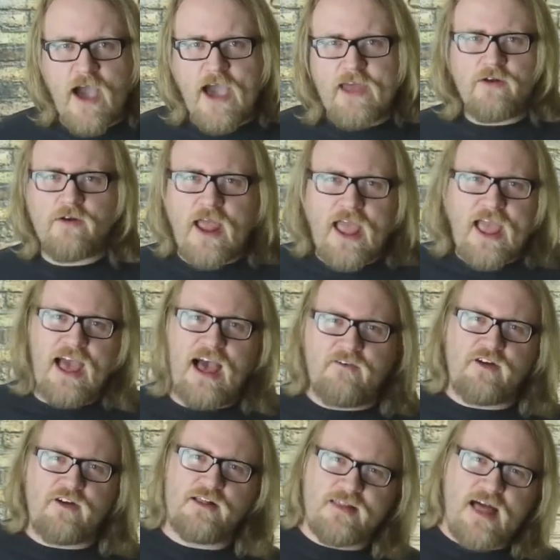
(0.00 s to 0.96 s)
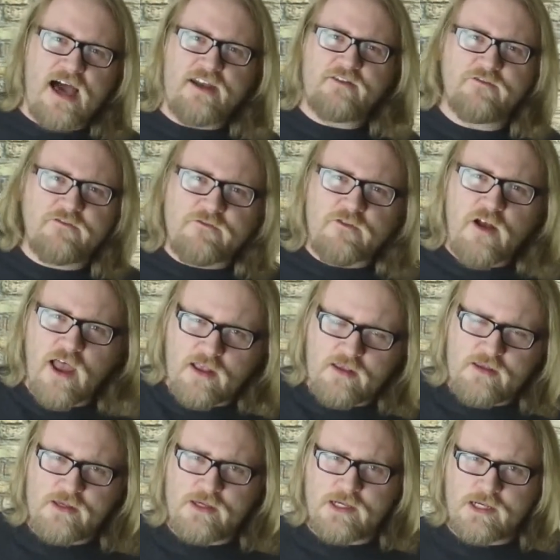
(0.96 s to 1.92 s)
I don't have a lot of
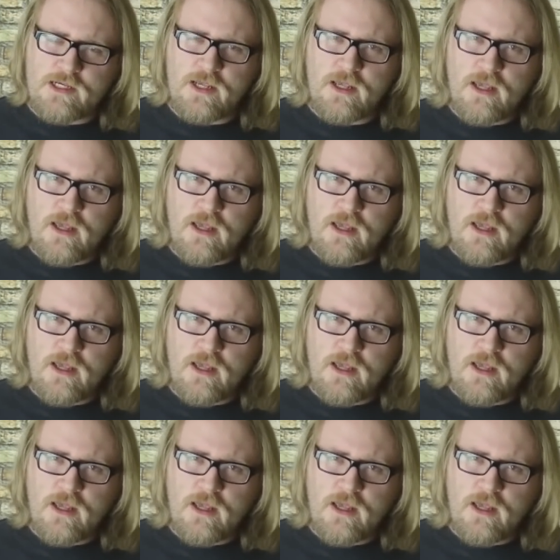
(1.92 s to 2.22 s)
friends.